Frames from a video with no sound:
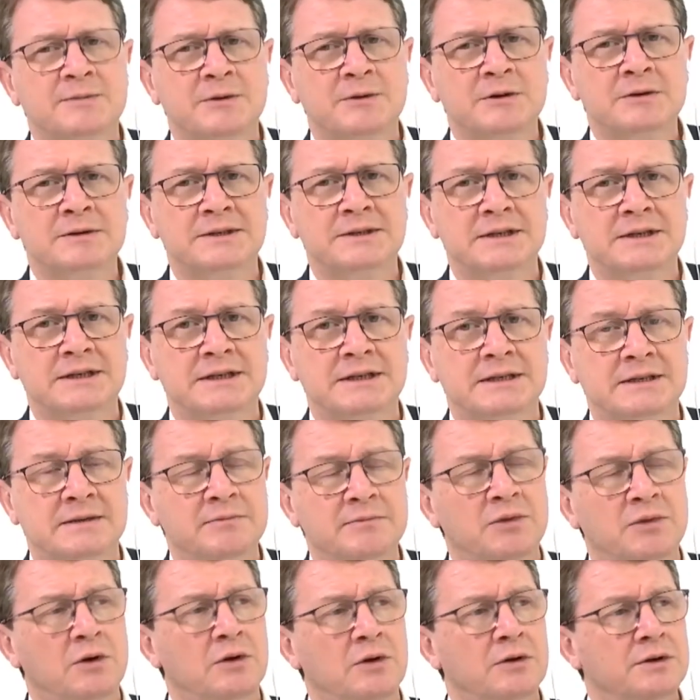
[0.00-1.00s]
suppose this is
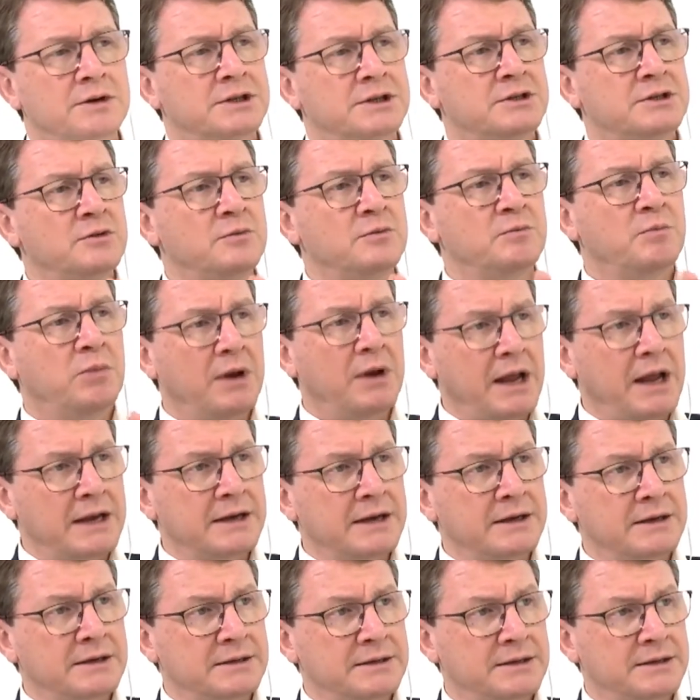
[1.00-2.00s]
important to
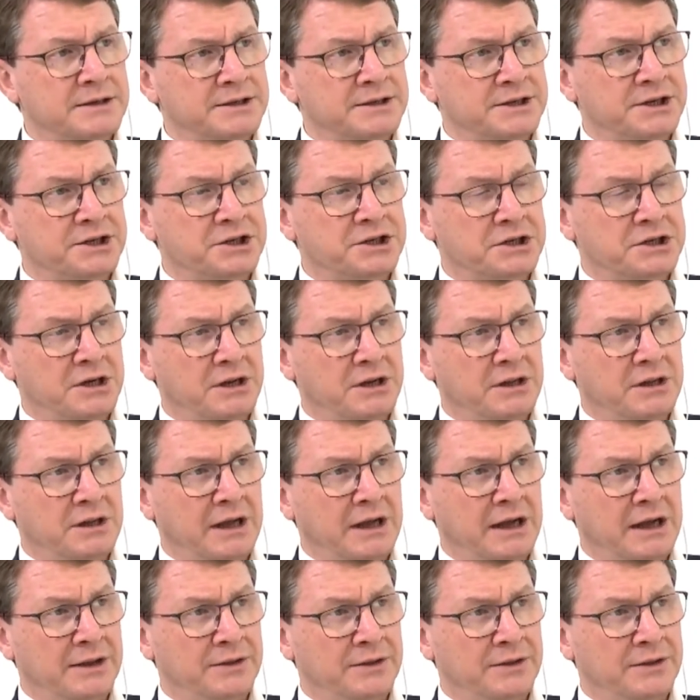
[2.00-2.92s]
blend the digital